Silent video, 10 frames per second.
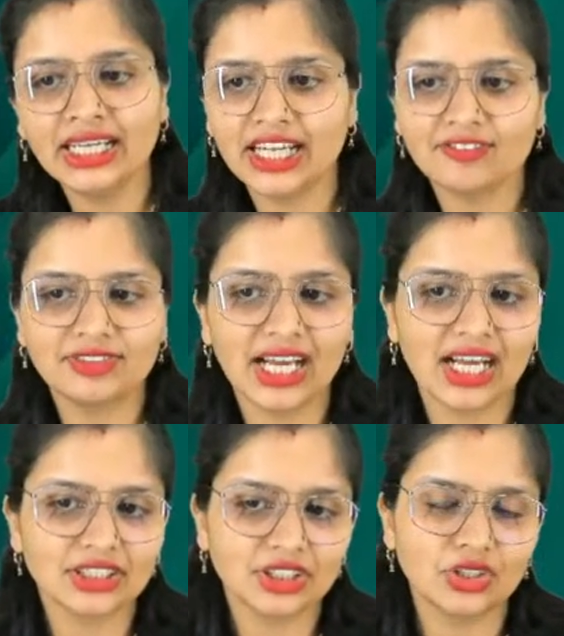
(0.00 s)
If they
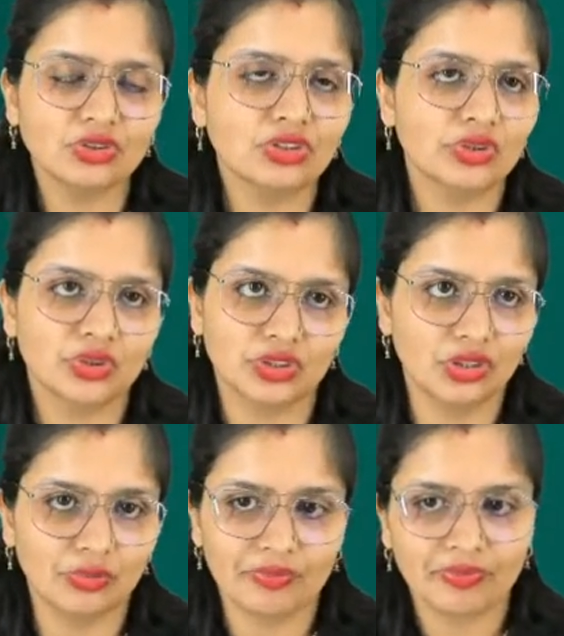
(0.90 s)
ask you, you should
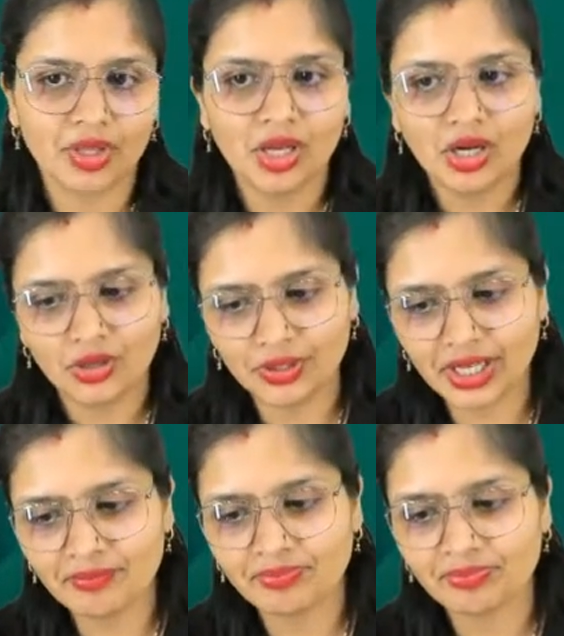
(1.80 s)
know. Okay,
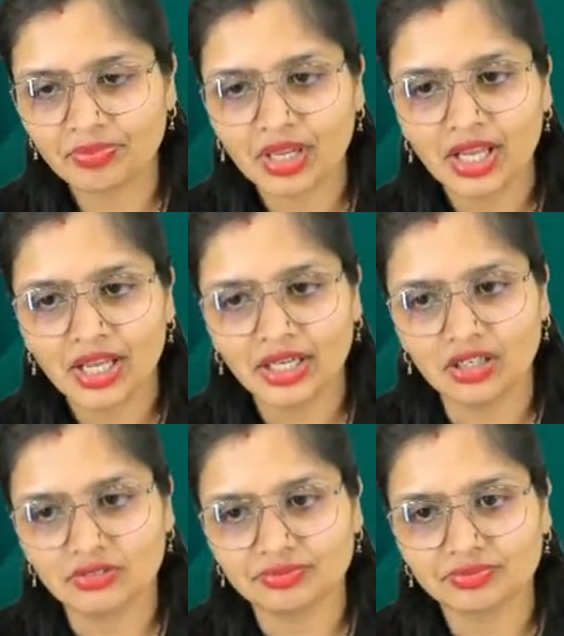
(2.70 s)

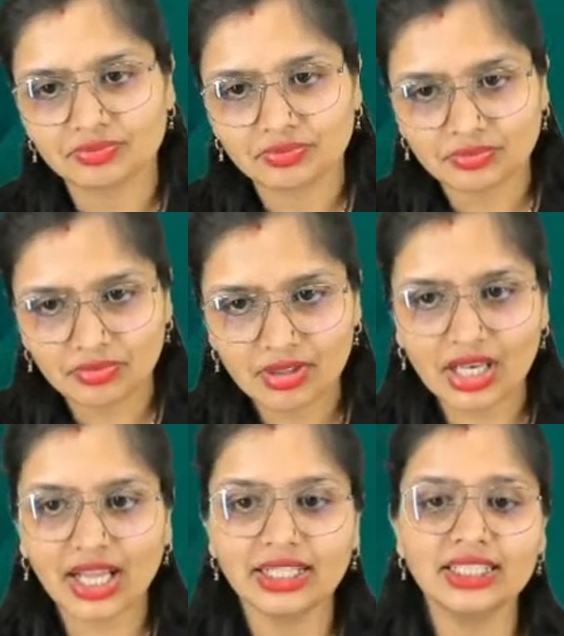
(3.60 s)
now
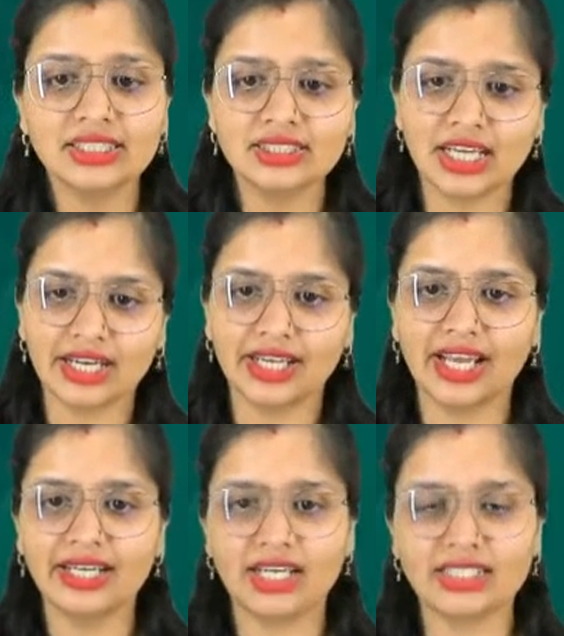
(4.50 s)
this is
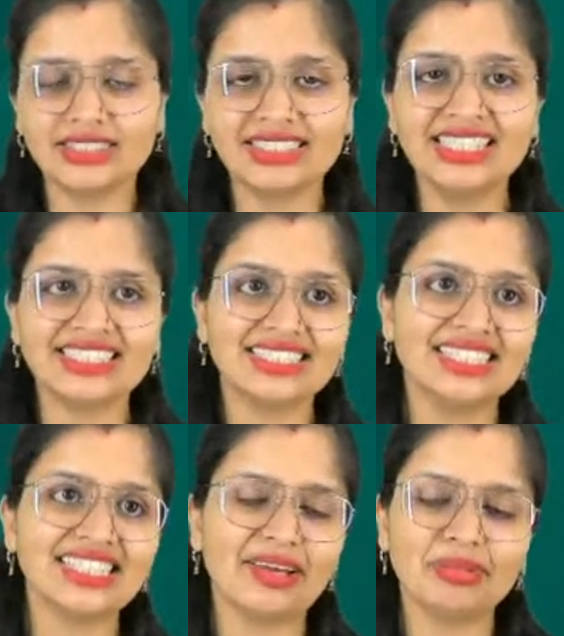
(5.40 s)
again, see,
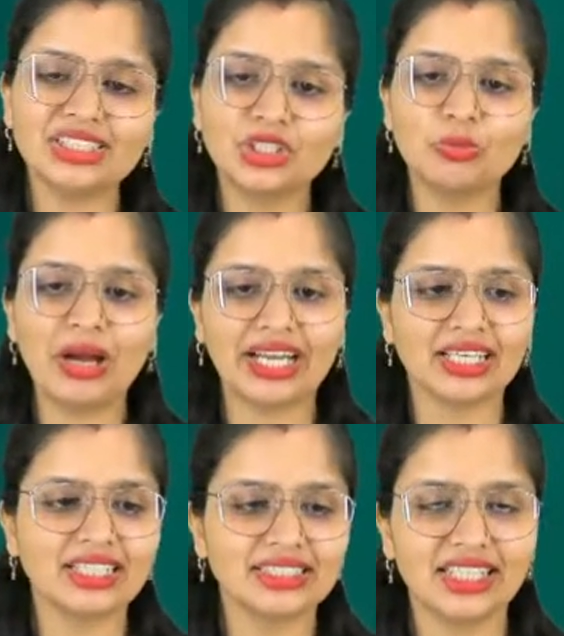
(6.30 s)
since MSQ pattern
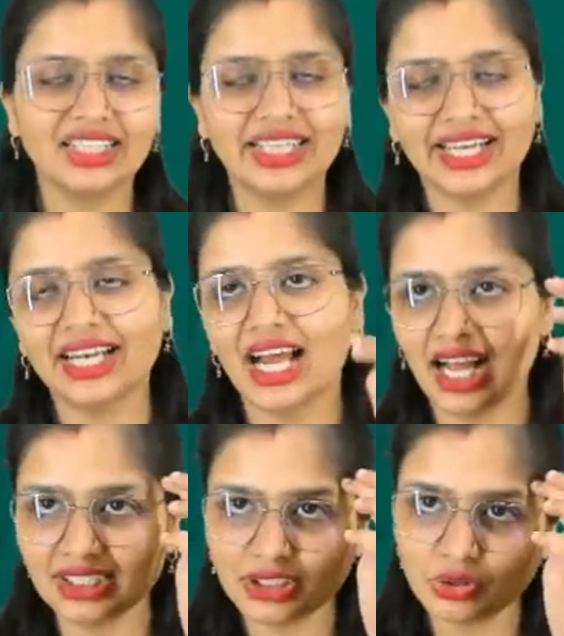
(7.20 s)
is there, they can
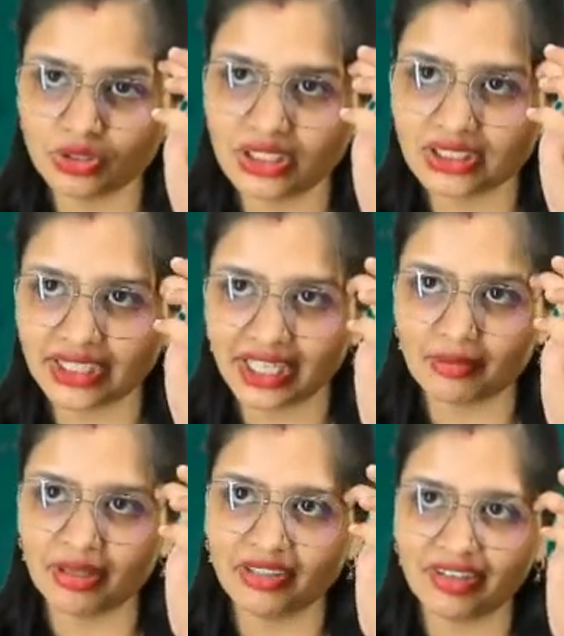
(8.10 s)
ask you this
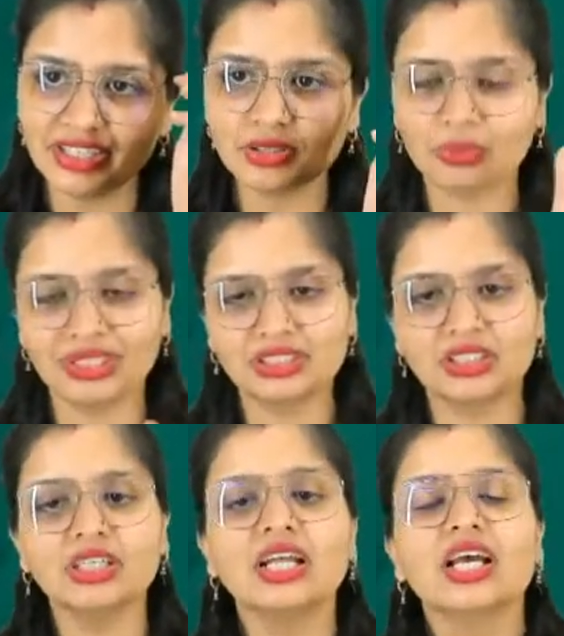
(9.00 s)
statement wise
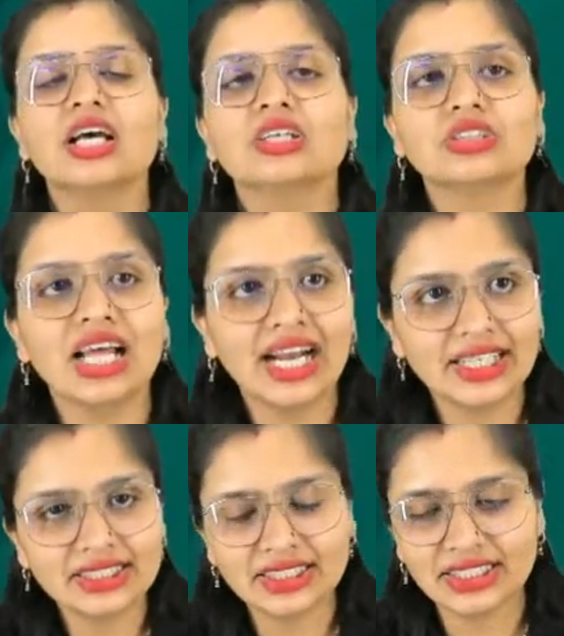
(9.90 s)
question. So that
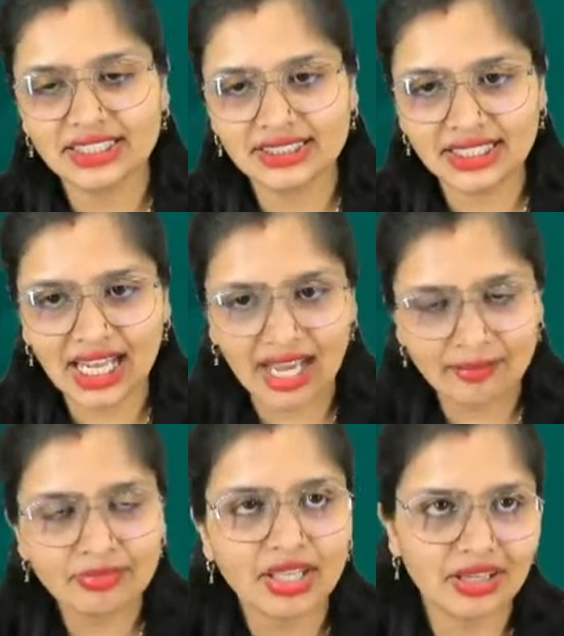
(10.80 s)
is the reason I
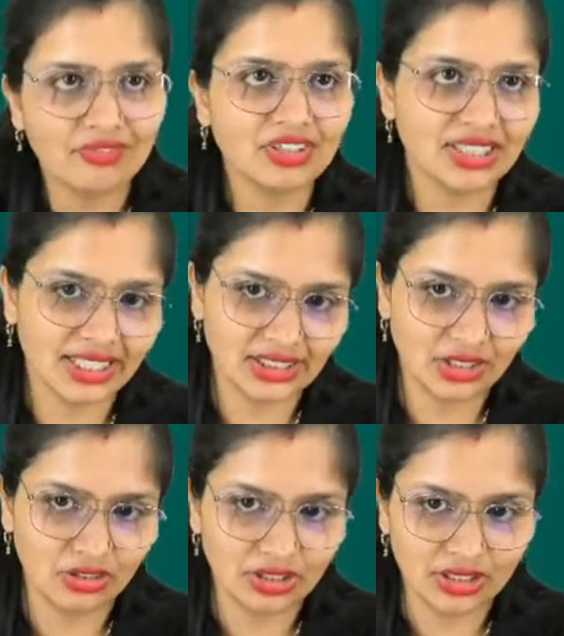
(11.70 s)
am emphasizing
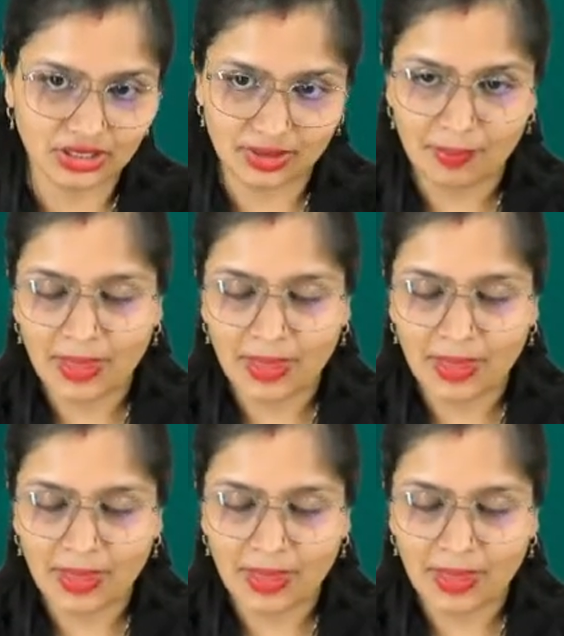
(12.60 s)
on this.